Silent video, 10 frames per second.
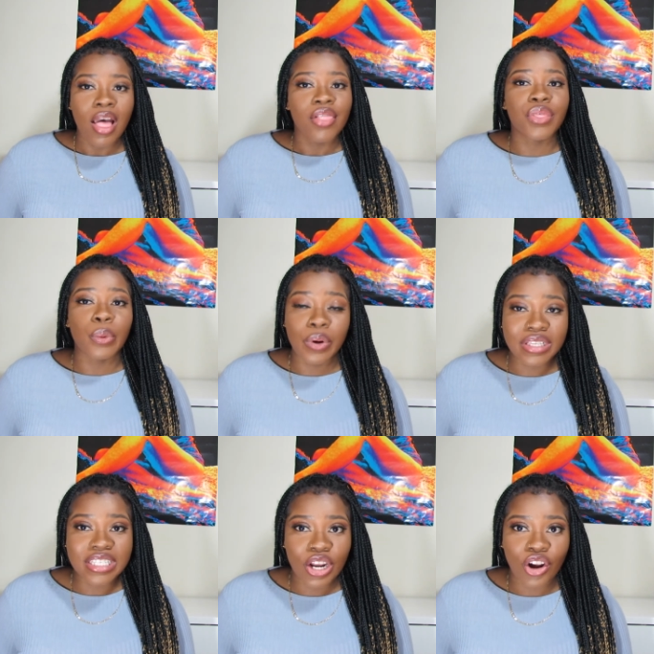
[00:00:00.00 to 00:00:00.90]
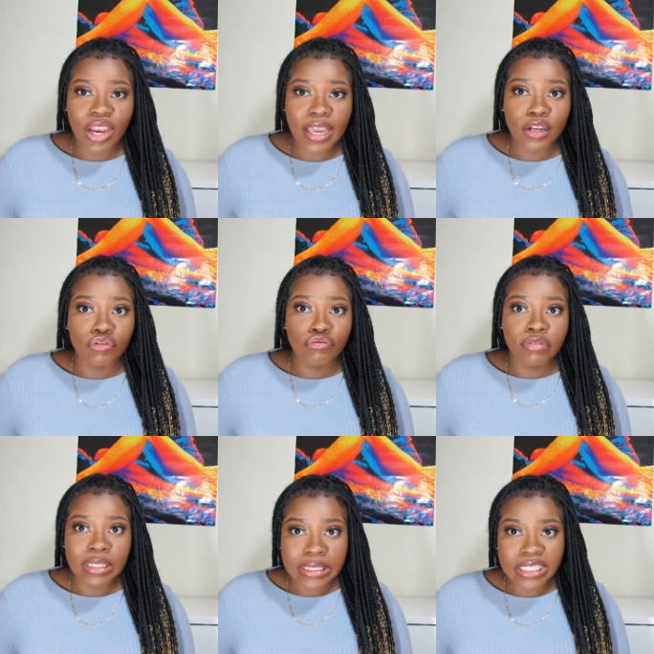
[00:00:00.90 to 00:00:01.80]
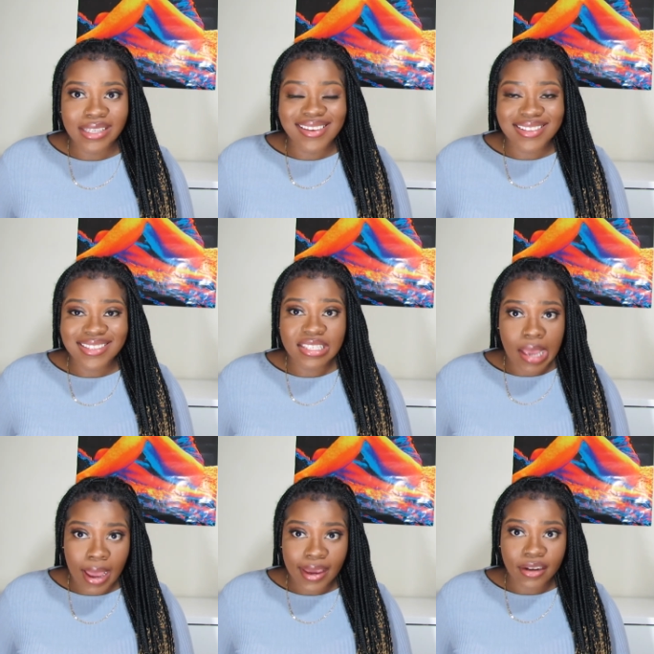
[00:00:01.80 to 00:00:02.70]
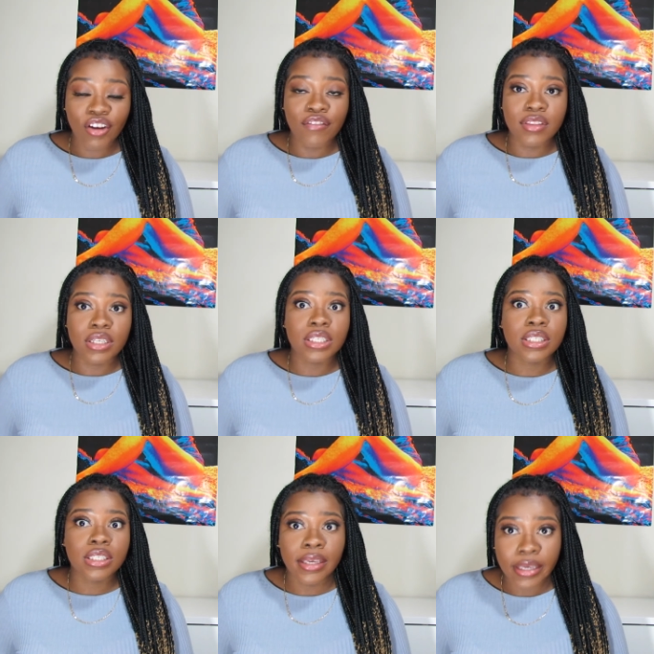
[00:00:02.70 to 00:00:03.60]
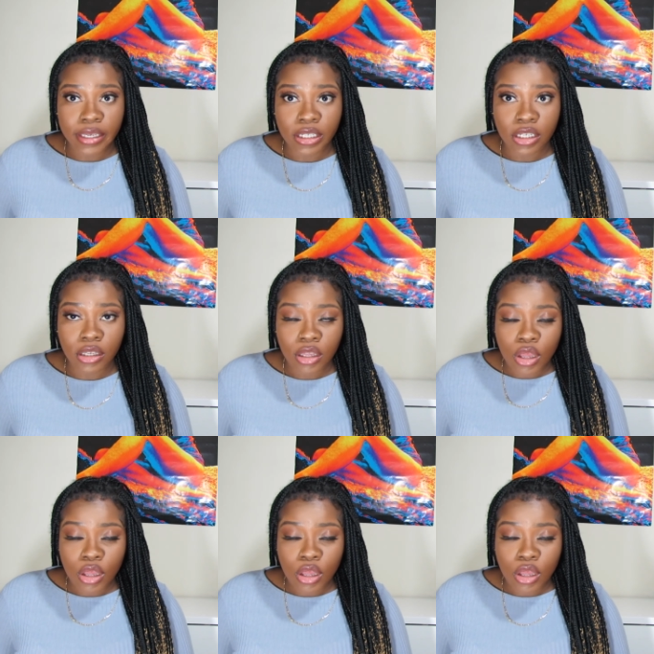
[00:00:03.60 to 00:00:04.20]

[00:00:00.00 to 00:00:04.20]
the ones that are like really inside of the skin,